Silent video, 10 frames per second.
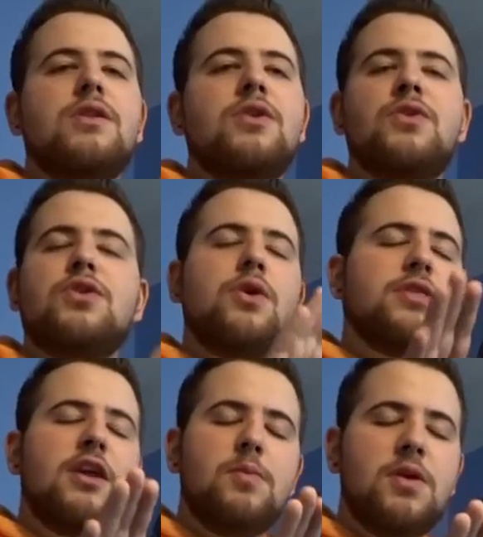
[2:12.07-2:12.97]
Dude, don't
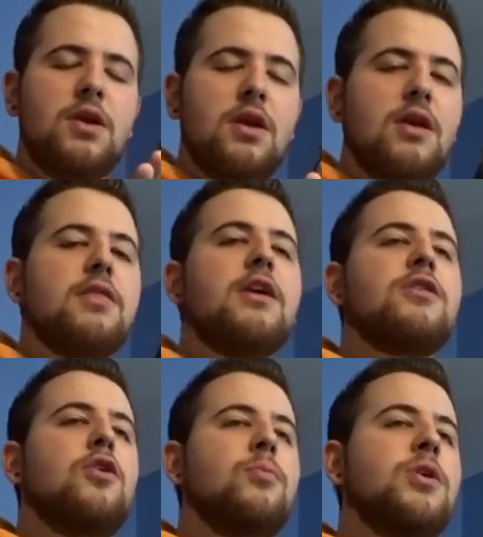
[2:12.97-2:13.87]
thank me. Thank the
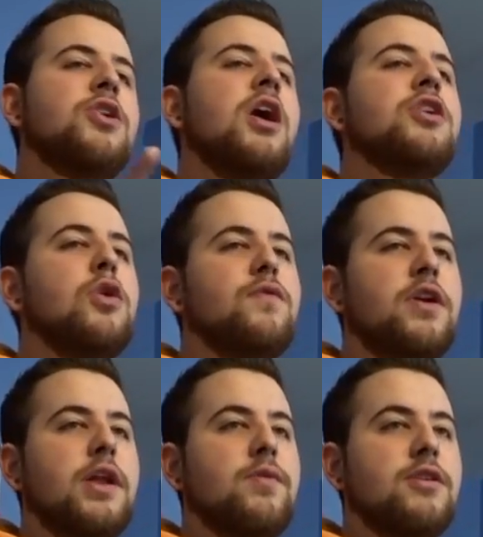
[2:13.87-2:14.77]
homie Josh over at
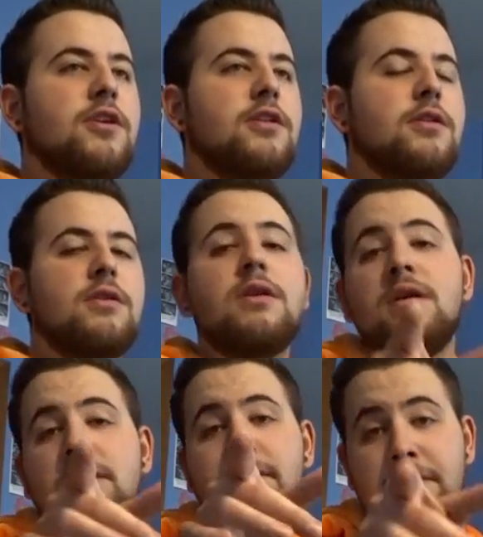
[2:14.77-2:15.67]
NetReset.
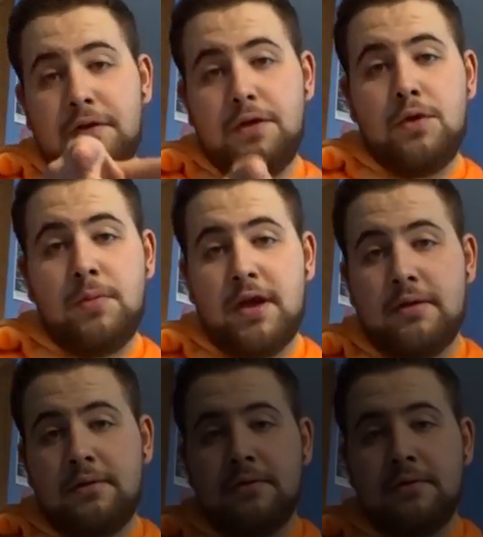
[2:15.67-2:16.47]
You the man.